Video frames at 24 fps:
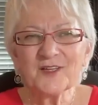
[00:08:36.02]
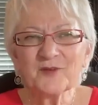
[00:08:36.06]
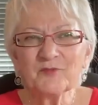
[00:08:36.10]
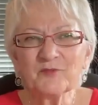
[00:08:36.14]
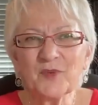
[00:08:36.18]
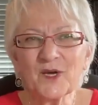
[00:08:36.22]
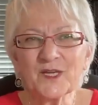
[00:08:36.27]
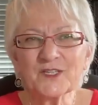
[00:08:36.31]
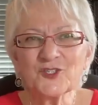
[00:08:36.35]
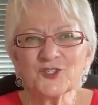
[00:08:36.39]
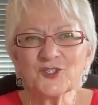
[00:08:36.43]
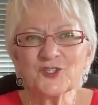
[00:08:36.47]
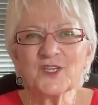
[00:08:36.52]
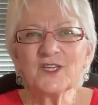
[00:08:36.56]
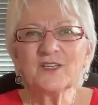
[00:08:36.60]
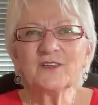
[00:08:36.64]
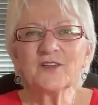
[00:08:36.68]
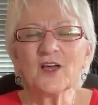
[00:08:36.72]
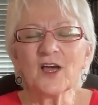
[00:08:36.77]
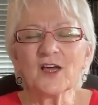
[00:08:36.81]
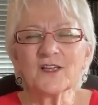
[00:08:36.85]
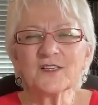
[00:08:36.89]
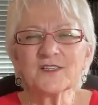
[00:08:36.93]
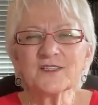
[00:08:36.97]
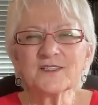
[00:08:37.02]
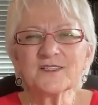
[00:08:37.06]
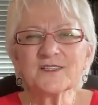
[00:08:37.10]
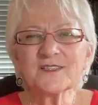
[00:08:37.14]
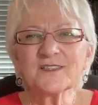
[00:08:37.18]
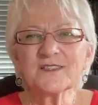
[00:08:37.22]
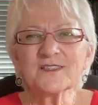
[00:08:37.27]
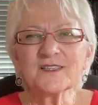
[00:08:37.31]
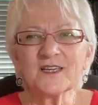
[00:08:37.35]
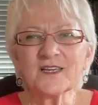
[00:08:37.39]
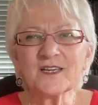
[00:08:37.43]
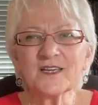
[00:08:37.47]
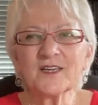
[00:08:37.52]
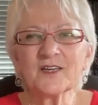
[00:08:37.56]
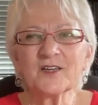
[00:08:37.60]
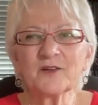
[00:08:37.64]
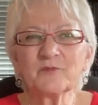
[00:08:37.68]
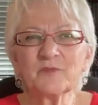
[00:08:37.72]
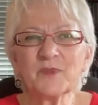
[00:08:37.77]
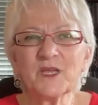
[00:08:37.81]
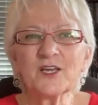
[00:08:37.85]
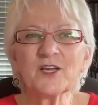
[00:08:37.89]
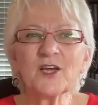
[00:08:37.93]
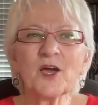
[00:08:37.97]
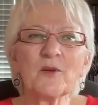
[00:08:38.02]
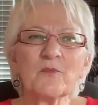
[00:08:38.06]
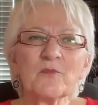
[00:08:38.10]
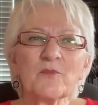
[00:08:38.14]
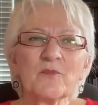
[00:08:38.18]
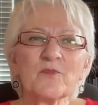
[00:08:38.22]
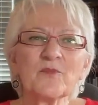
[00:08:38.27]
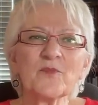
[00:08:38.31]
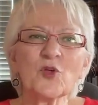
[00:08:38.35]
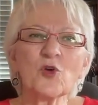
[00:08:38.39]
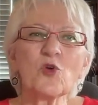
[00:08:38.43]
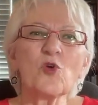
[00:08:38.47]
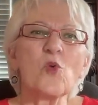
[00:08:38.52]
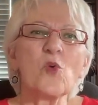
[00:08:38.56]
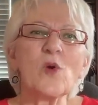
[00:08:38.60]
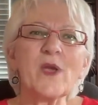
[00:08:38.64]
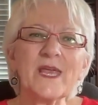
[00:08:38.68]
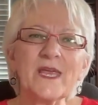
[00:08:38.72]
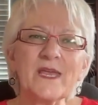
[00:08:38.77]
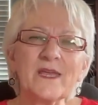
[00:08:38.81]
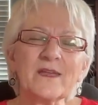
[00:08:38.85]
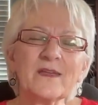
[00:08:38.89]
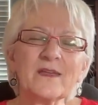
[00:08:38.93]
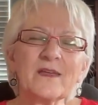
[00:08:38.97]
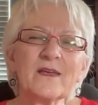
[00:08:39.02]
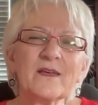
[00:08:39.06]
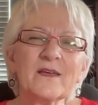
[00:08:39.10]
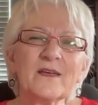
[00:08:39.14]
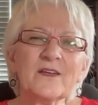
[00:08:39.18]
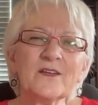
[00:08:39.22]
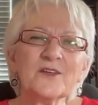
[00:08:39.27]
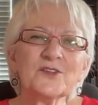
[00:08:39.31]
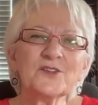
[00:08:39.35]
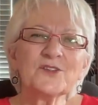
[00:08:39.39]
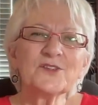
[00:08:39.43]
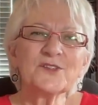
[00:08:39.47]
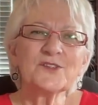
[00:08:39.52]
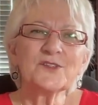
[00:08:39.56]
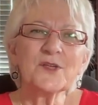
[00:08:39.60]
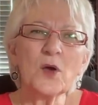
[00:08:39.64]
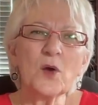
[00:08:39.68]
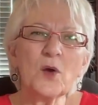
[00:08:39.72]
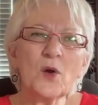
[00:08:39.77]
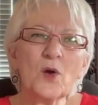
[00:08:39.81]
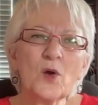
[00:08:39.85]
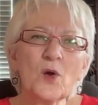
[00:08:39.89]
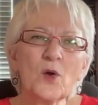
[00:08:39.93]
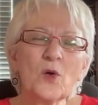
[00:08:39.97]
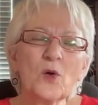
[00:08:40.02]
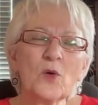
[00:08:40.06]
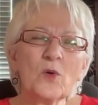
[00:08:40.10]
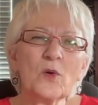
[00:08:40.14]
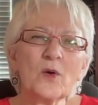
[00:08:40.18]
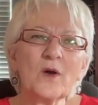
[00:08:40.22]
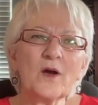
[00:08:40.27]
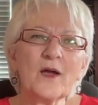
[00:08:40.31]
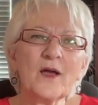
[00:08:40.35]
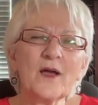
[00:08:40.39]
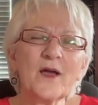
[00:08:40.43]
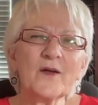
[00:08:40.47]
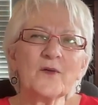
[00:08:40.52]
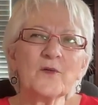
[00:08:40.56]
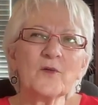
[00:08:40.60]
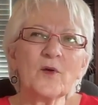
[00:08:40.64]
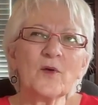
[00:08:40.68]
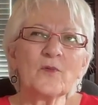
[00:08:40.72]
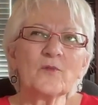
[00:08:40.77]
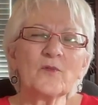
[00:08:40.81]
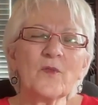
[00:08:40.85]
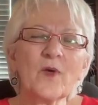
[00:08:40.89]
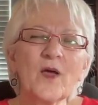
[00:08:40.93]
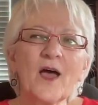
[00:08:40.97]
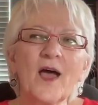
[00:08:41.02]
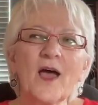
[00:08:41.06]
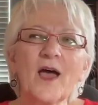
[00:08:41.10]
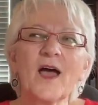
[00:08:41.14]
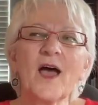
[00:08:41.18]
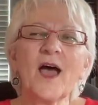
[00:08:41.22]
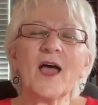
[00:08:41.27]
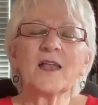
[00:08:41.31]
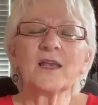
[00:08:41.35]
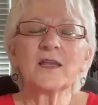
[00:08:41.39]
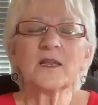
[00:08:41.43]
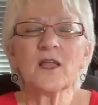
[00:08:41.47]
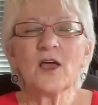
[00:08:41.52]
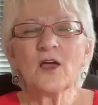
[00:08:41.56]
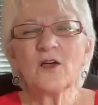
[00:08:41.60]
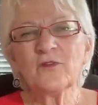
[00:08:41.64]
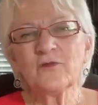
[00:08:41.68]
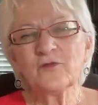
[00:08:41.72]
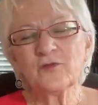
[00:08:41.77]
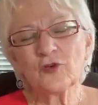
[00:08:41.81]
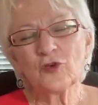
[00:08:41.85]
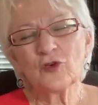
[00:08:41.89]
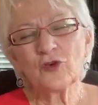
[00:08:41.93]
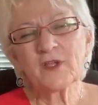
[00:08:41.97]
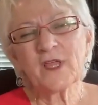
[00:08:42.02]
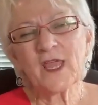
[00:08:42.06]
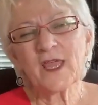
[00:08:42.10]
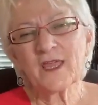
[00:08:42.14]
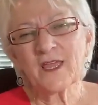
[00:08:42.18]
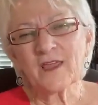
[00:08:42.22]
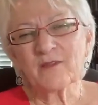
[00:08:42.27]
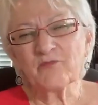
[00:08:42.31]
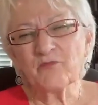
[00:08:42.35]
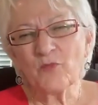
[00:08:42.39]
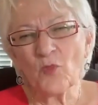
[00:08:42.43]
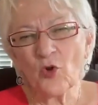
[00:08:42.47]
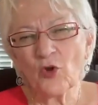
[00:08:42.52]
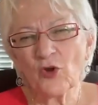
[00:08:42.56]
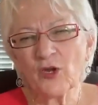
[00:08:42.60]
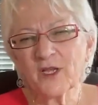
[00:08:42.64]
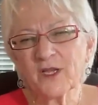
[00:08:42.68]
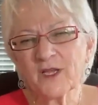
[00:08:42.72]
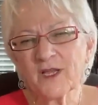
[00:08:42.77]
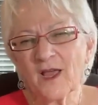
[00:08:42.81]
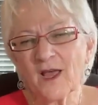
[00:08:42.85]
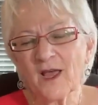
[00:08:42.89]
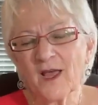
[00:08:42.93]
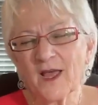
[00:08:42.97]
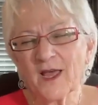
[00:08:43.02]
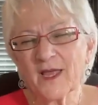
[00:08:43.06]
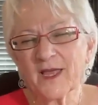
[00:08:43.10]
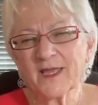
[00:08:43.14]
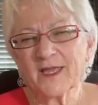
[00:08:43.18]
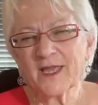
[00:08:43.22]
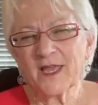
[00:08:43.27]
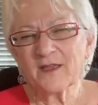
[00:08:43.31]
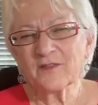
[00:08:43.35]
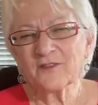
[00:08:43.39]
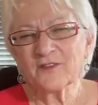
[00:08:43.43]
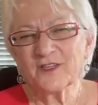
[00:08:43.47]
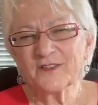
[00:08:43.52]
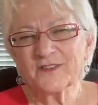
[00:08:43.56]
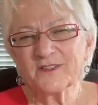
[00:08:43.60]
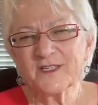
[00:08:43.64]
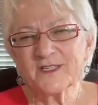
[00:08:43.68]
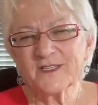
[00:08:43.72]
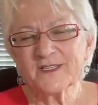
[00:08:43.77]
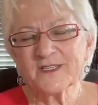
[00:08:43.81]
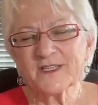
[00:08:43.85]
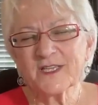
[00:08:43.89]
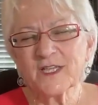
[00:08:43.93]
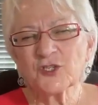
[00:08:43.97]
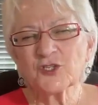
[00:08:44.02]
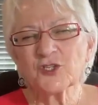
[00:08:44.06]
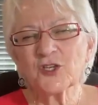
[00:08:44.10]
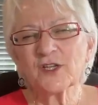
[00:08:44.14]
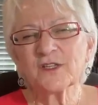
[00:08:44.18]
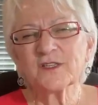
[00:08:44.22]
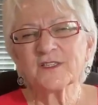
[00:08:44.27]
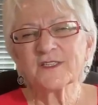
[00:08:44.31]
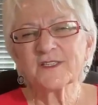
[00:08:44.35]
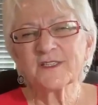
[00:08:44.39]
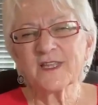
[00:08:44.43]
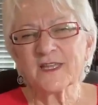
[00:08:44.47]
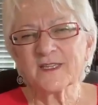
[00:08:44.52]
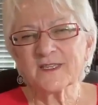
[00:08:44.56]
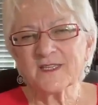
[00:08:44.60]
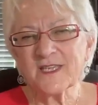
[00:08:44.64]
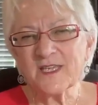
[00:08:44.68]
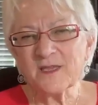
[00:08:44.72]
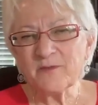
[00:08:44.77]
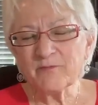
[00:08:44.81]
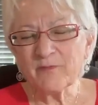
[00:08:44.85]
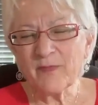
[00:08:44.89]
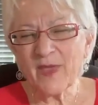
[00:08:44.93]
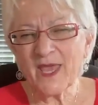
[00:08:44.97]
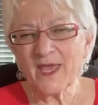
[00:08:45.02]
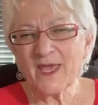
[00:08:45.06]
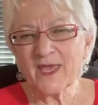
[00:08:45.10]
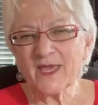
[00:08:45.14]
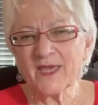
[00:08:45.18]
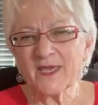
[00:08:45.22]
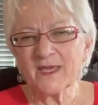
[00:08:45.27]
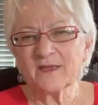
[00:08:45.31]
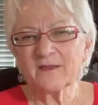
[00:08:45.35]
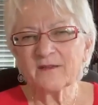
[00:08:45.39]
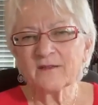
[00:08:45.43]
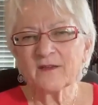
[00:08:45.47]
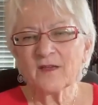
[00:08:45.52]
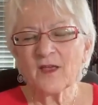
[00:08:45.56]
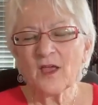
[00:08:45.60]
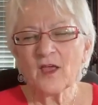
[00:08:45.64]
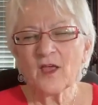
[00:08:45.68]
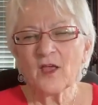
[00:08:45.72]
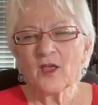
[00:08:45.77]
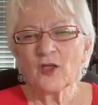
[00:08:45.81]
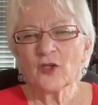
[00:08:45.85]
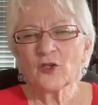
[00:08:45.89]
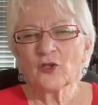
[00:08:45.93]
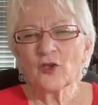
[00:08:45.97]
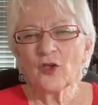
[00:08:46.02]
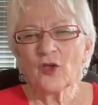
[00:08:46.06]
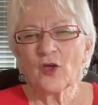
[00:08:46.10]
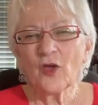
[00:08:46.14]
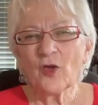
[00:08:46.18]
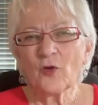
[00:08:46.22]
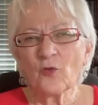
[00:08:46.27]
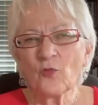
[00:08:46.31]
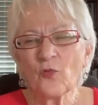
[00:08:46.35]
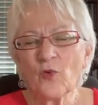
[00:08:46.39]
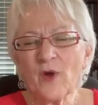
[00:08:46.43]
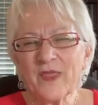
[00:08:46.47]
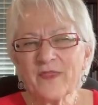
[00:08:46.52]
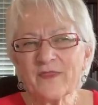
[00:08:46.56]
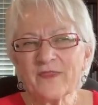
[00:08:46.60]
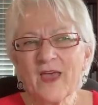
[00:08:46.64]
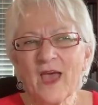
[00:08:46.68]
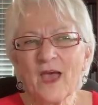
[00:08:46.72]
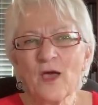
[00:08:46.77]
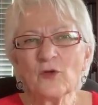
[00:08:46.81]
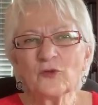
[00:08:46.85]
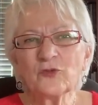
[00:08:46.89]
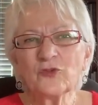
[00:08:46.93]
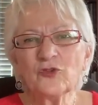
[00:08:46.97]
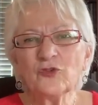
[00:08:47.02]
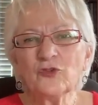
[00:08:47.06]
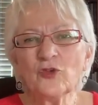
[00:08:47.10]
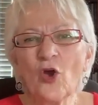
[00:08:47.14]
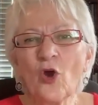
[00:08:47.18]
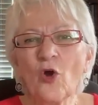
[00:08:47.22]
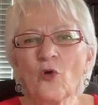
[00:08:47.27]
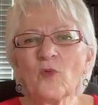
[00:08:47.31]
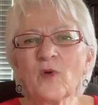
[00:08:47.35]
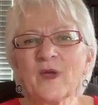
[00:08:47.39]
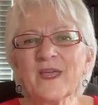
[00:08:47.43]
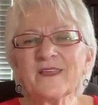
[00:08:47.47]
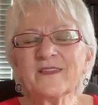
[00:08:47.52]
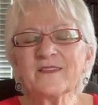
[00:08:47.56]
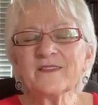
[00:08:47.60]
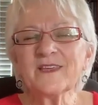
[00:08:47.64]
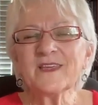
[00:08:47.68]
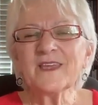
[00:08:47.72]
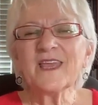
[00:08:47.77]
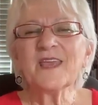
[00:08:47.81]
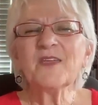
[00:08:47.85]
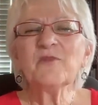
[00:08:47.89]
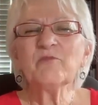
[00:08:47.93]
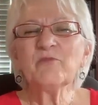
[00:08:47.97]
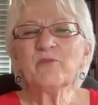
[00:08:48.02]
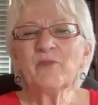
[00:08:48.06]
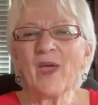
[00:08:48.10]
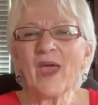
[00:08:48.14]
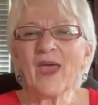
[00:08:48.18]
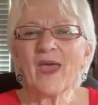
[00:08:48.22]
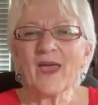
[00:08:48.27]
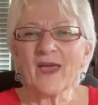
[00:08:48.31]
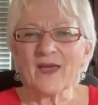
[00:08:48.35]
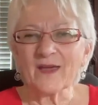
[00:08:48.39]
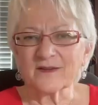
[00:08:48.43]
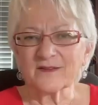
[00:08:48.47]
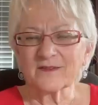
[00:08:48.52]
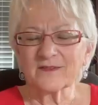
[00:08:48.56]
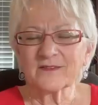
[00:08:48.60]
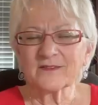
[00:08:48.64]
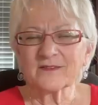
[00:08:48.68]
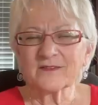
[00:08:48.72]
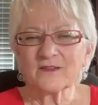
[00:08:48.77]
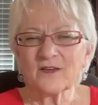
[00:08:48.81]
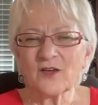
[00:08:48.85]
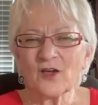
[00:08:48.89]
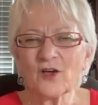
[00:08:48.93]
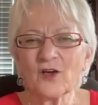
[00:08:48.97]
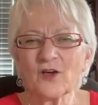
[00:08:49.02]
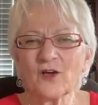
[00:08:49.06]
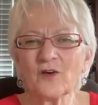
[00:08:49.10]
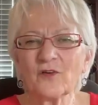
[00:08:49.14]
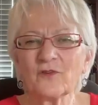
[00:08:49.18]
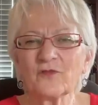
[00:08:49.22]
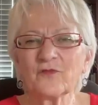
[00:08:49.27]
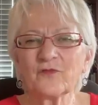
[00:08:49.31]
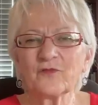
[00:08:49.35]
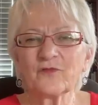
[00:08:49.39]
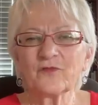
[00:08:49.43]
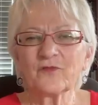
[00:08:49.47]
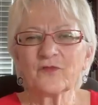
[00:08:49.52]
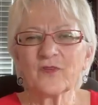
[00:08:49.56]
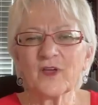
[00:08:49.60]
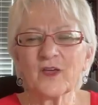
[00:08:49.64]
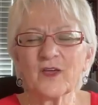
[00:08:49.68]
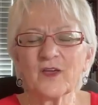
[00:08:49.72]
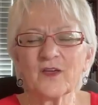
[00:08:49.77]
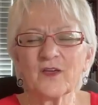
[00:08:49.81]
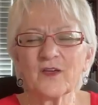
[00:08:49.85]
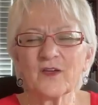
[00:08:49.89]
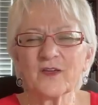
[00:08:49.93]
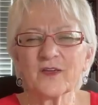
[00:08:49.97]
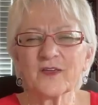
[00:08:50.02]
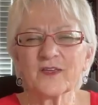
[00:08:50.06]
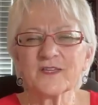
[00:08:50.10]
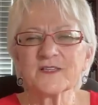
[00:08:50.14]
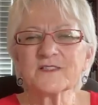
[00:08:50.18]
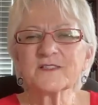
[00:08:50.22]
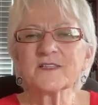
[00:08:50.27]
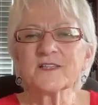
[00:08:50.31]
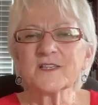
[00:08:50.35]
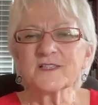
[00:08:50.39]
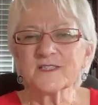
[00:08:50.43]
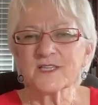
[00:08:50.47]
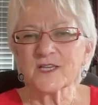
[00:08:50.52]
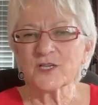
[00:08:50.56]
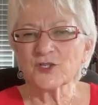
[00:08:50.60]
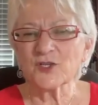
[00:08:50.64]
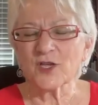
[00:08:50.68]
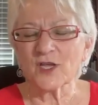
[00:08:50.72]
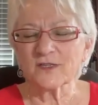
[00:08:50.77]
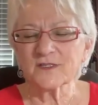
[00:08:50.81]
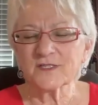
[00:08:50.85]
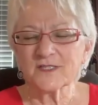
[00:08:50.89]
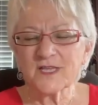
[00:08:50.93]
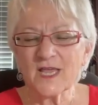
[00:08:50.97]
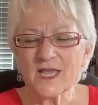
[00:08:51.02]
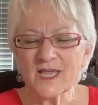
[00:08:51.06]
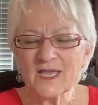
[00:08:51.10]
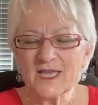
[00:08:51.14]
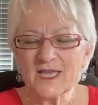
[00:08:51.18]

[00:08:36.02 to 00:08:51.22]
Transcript: But she does uh, become the queen. So I, I love looking at Mordecai and the decisions that he made without knowing the impact of uh, his decisions.